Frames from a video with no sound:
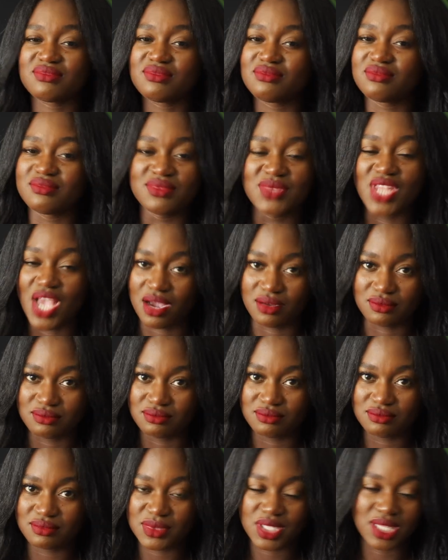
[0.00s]
No,
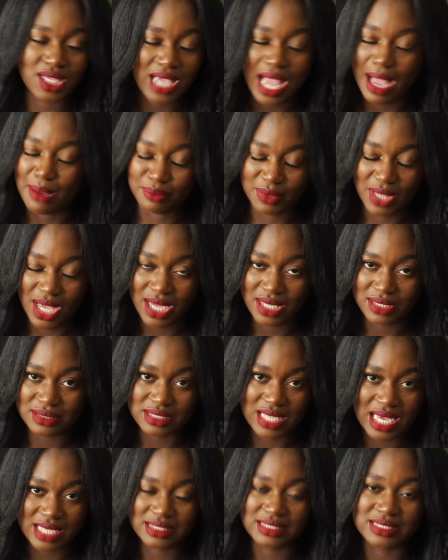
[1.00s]
I'm not.
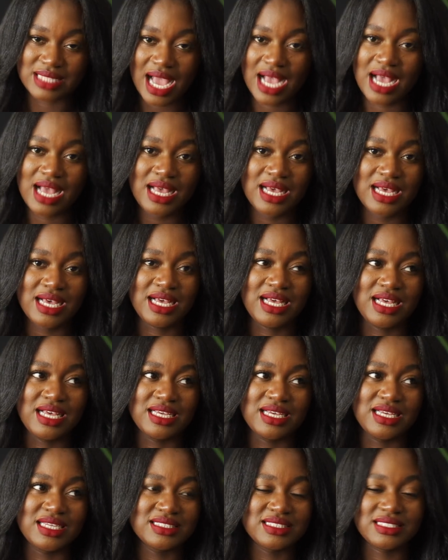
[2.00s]
That's not a